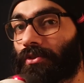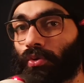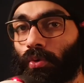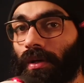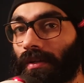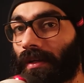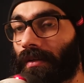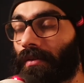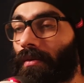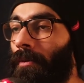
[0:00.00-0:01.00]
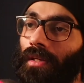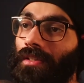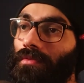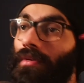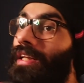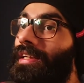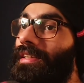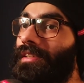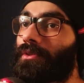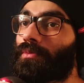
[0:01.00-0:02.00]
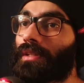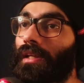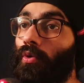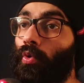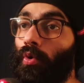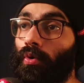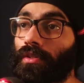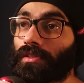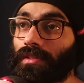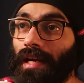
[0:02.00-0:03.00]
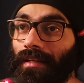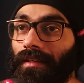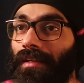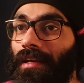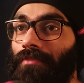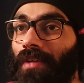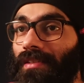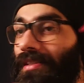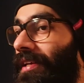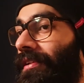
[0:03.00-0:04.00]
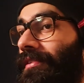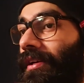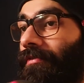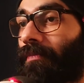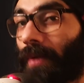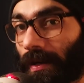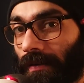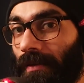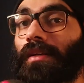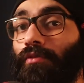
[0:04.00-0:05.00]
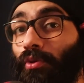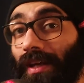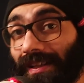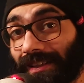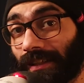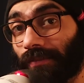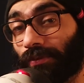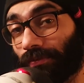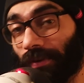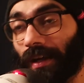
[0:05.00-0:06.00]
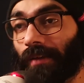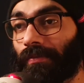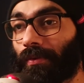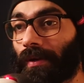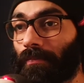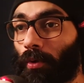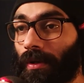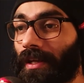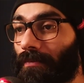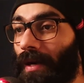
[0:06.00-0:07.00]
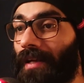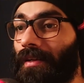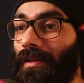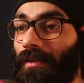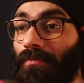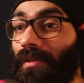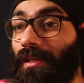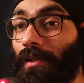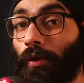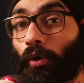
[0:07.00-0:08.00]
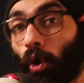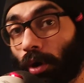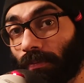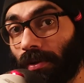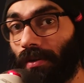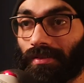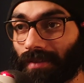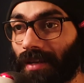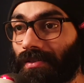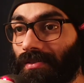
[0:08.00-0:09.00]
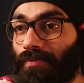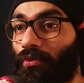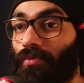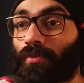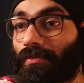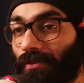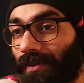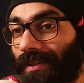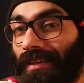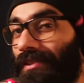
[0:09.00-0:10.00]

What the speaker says: is so underrated. It's very easy to be like, oh no, this is lacking life, that is lacking life. But if you're healthy, if you're fine, if your body and mind are completely normal, that is the most beautiful thing in